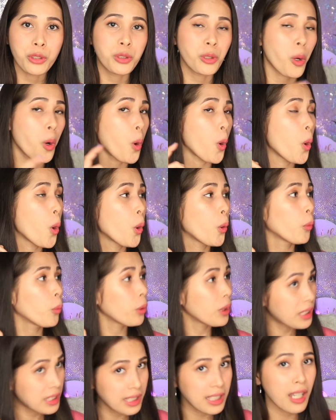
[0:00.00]
so
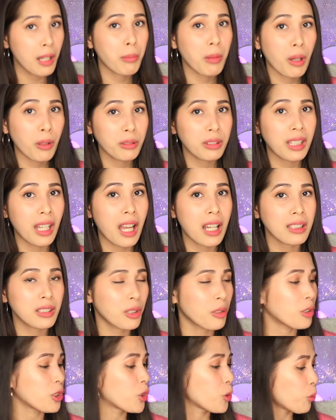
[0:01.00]
We'll see about that
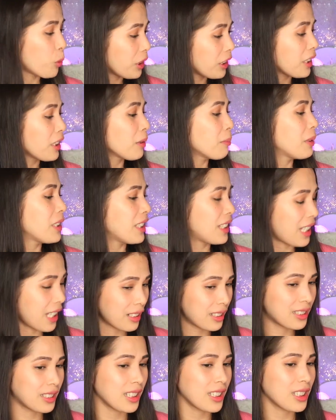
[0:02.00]
because we're gonna be
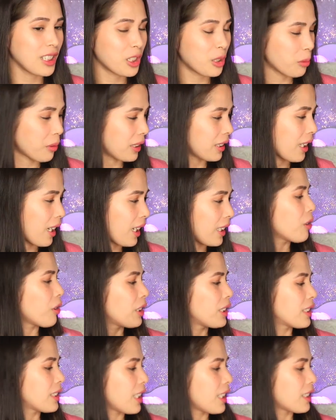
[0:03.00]
testing this one, guys. So
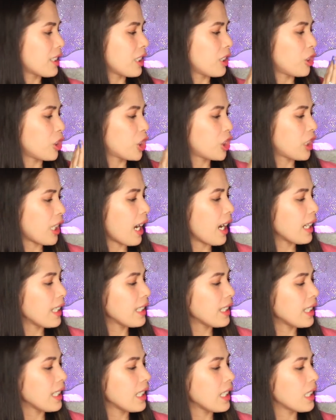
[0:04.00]
it says here,
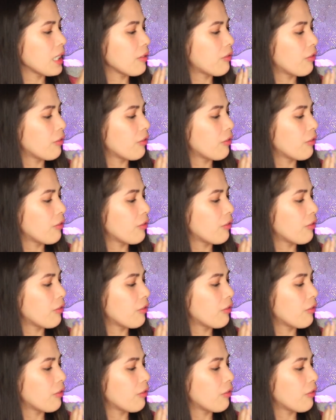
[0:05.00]
shiny,